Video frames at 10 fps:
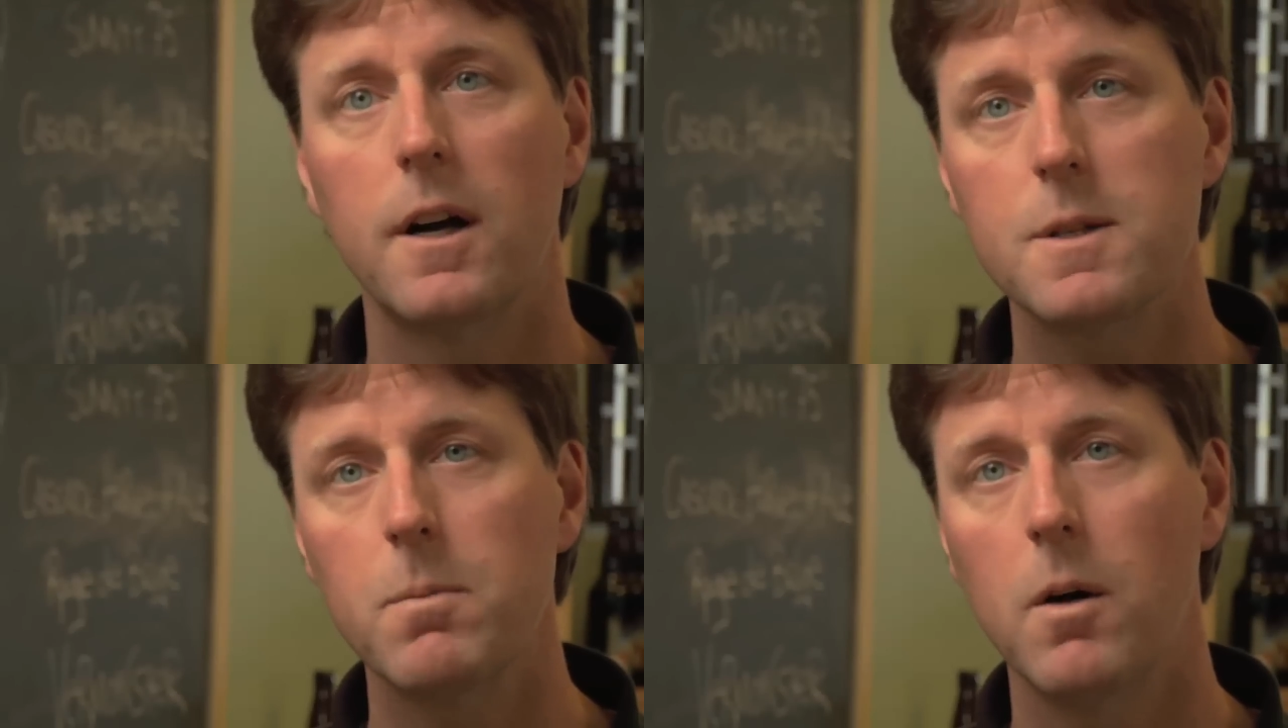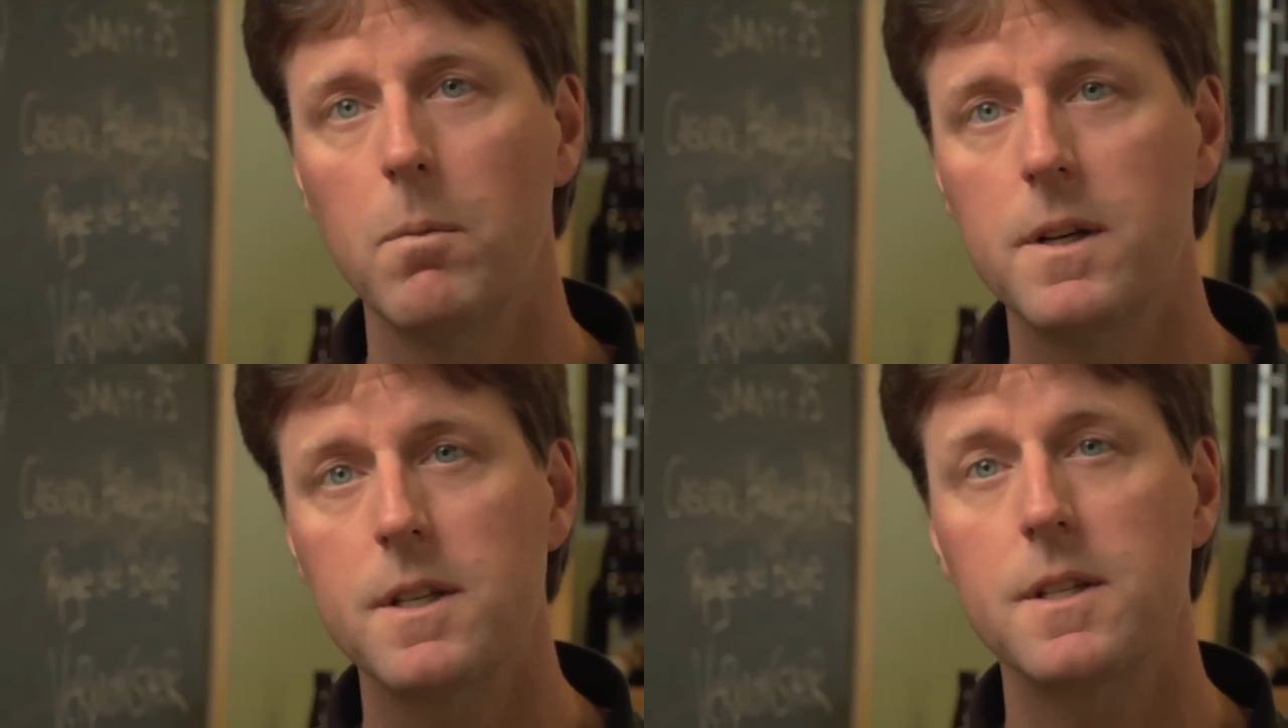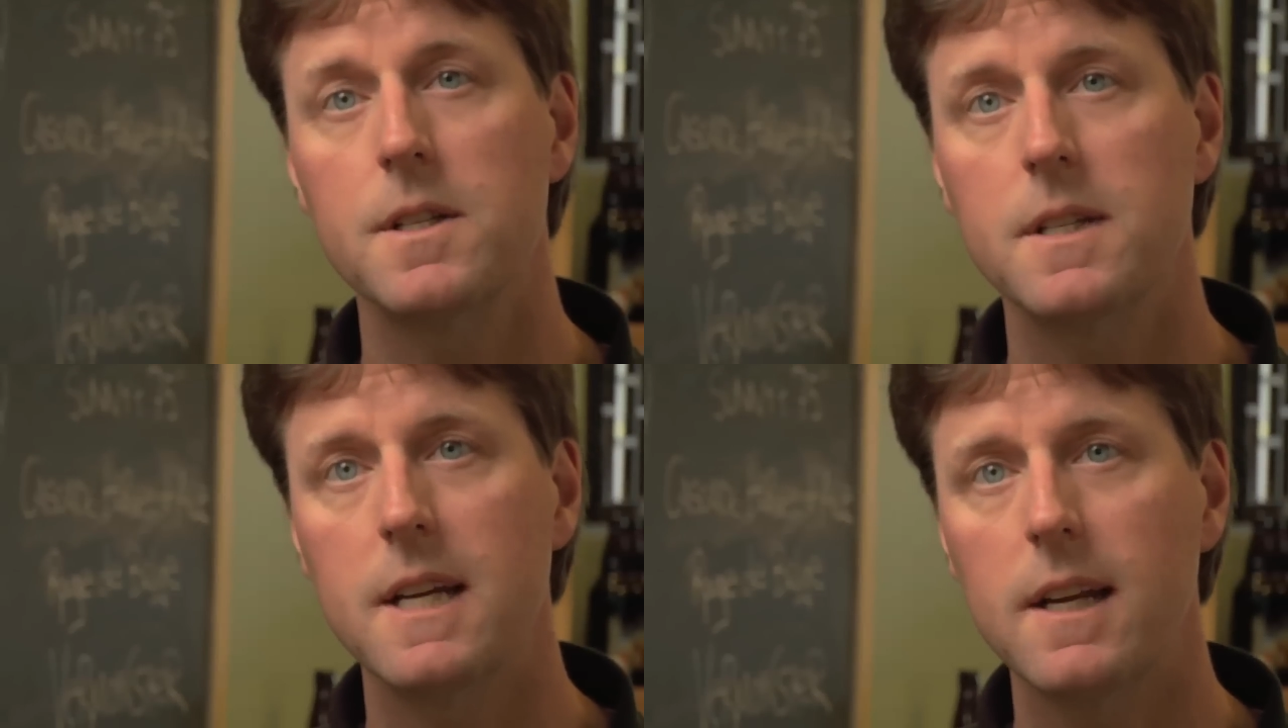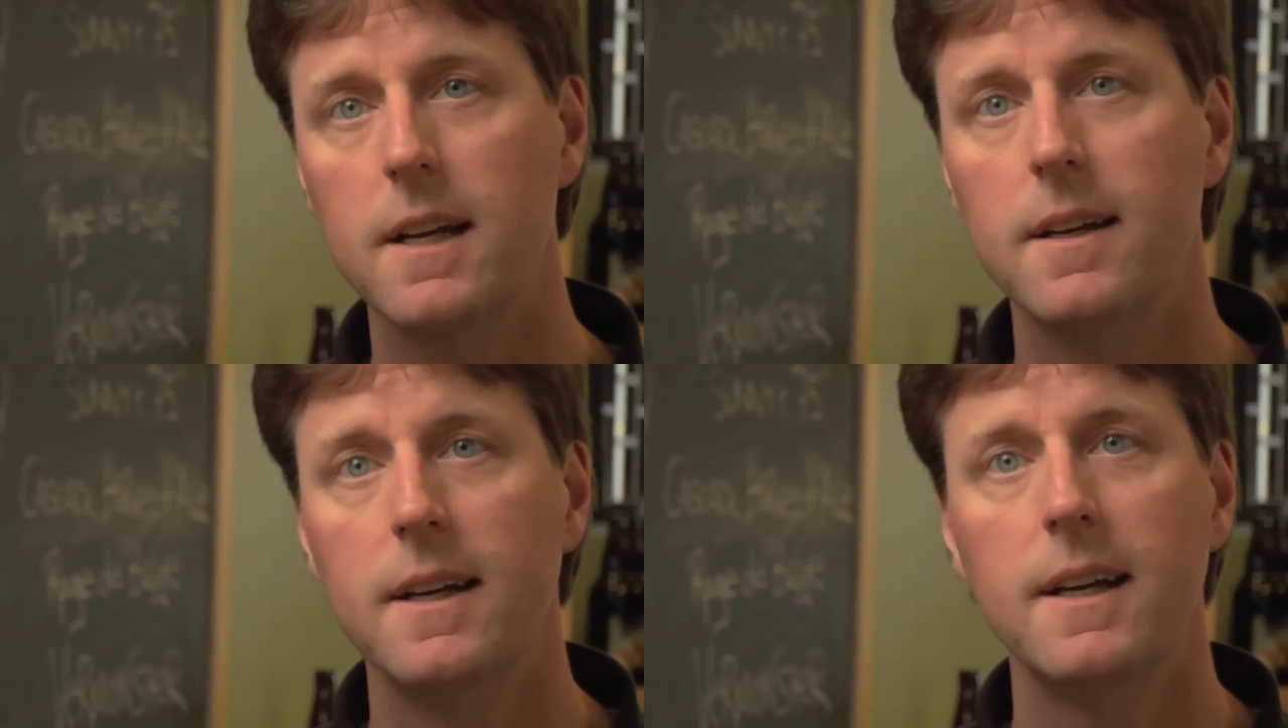Our small businesses need
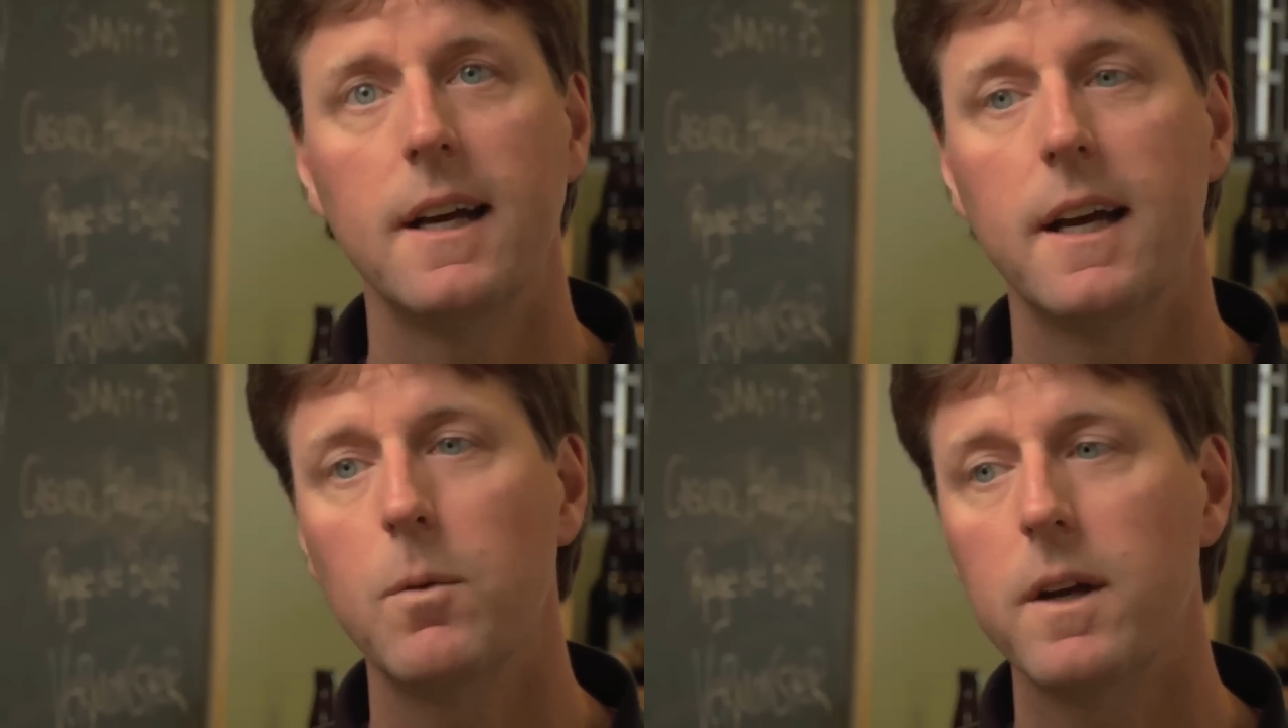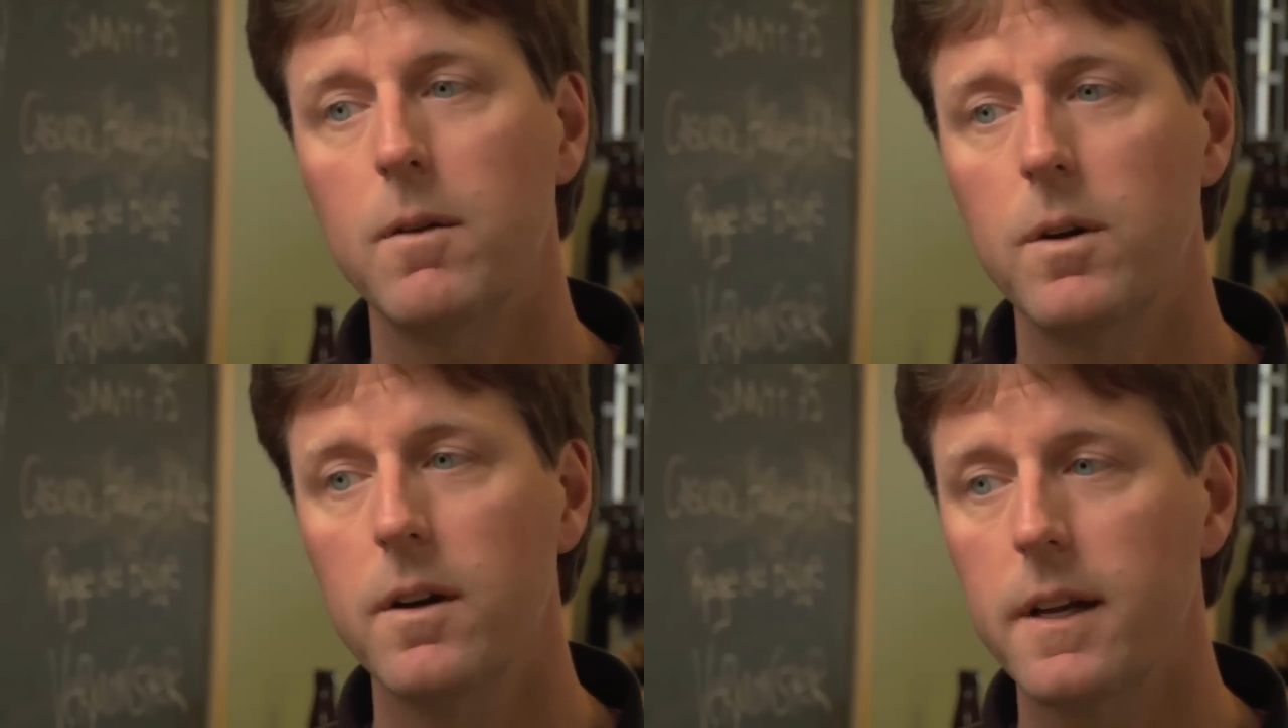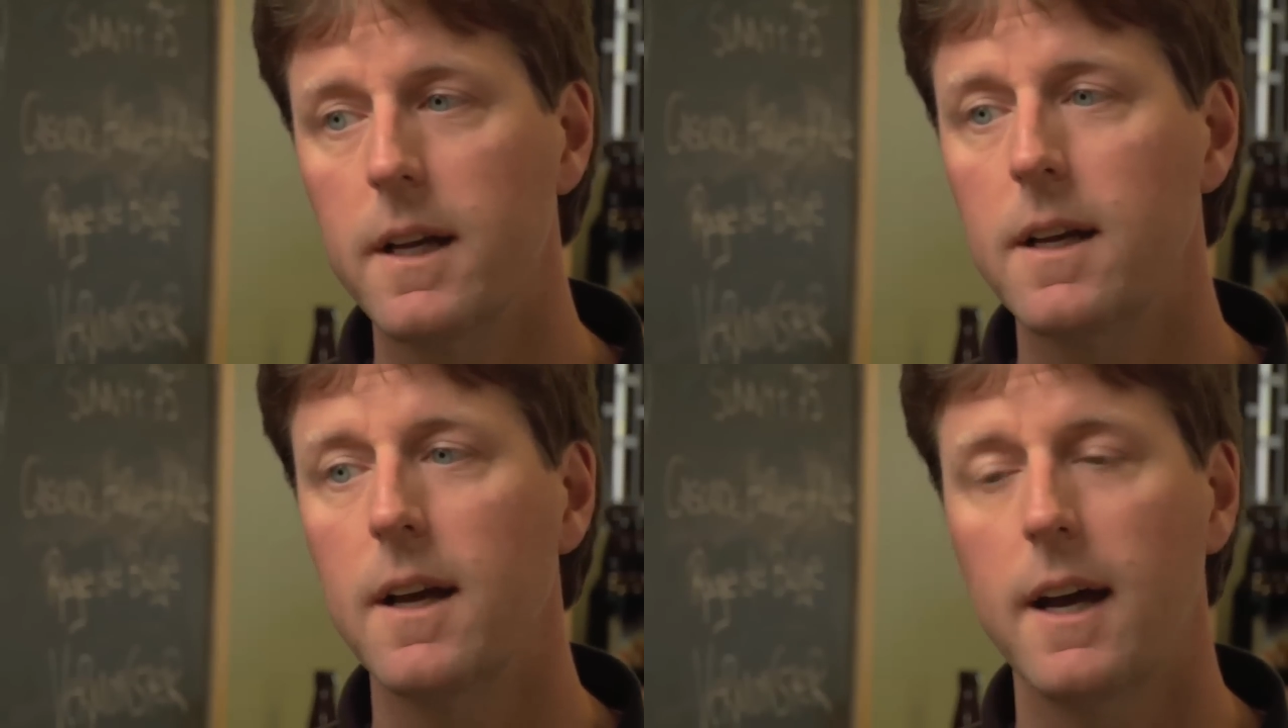it, and we really